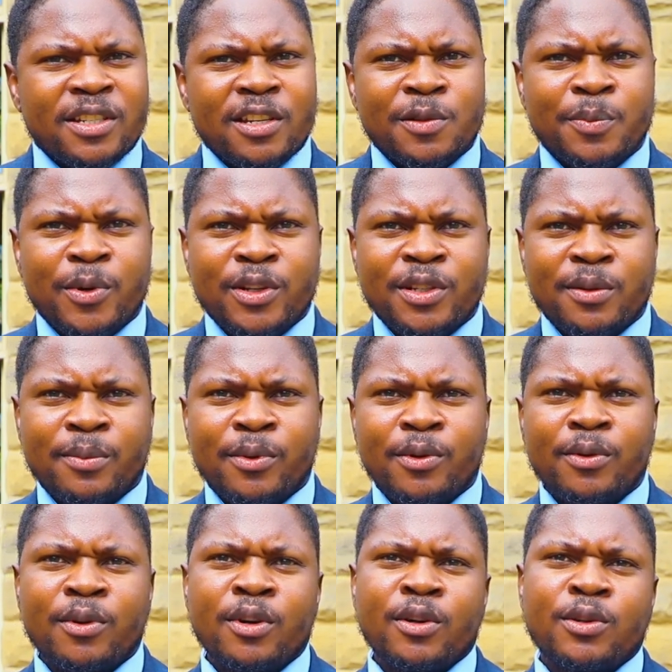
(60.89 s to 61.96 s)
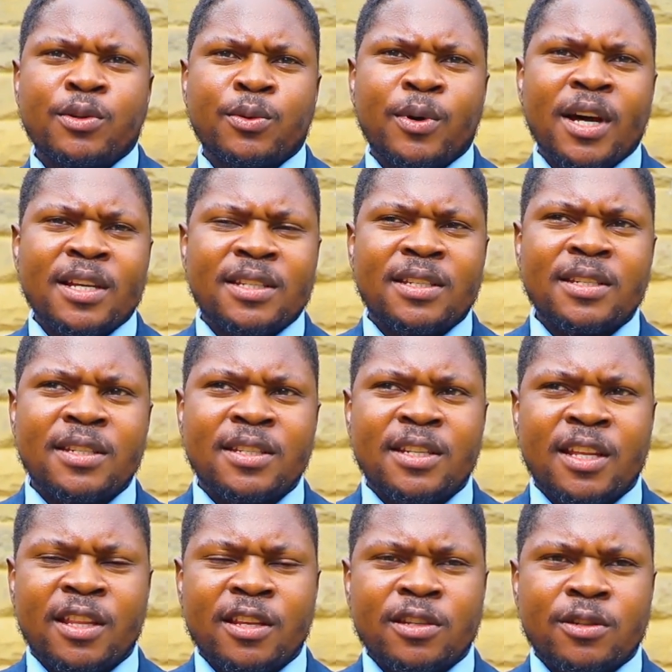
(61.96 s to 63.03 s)
as possible to assist
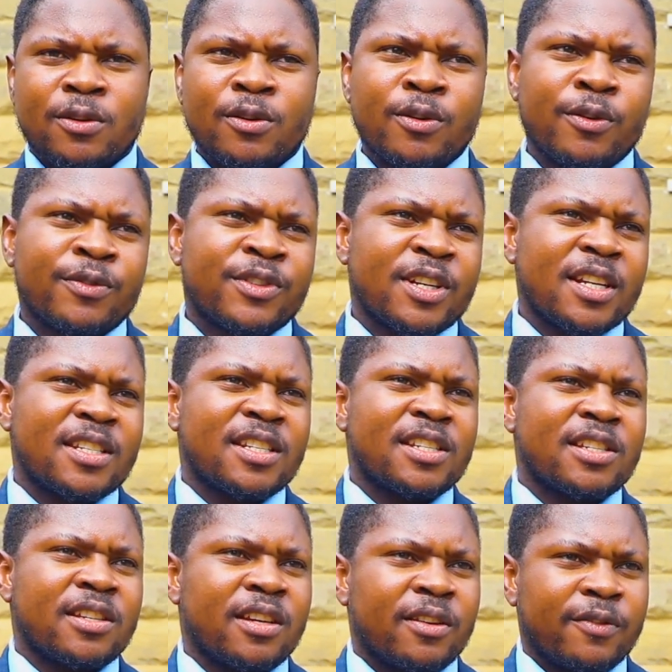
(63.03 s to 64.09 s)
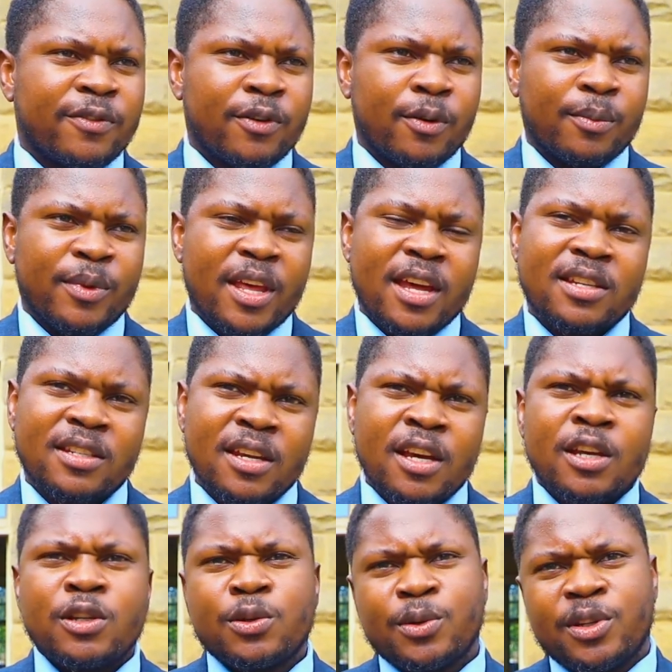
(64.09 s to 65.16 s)
in this goal of transitioning from that
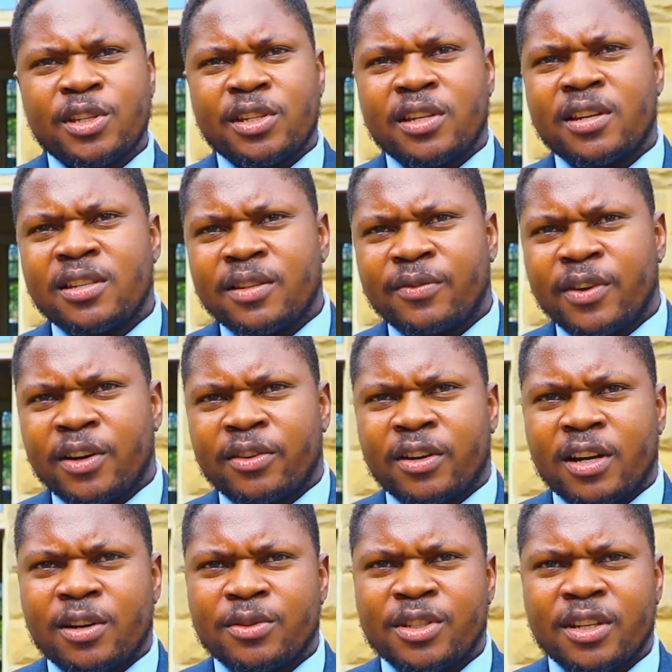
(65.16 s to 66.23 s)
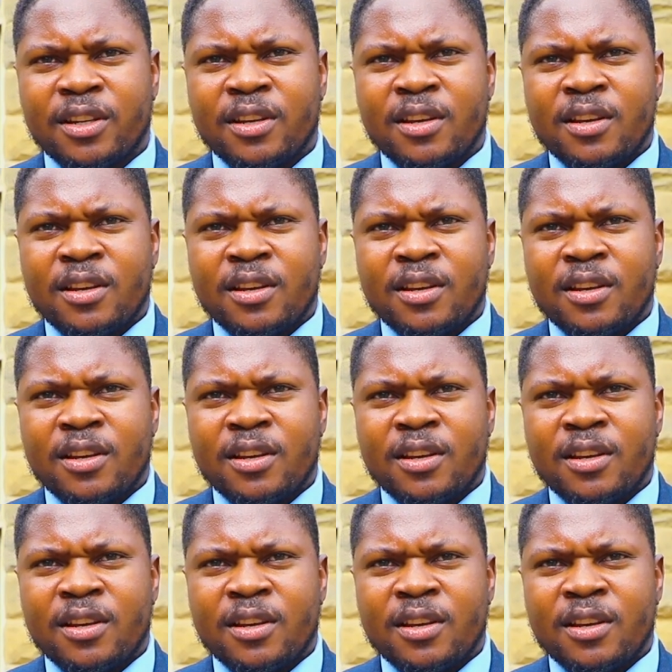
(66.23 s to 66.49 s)
to regenerative agriculture.